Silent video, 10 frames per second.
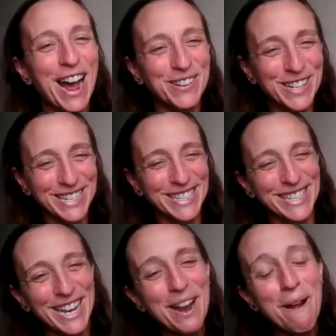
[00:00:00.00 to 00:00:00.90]

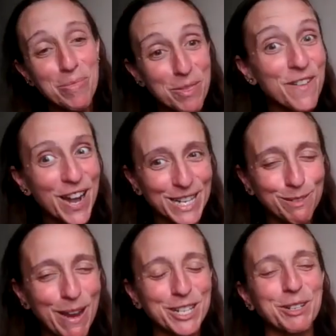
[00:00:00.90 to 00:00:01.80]
hours. Very
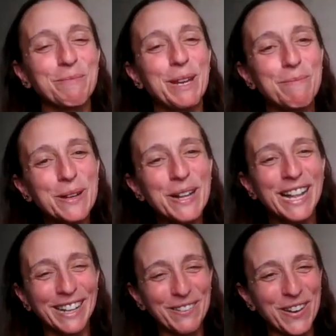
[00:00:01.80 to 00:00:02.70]
special people,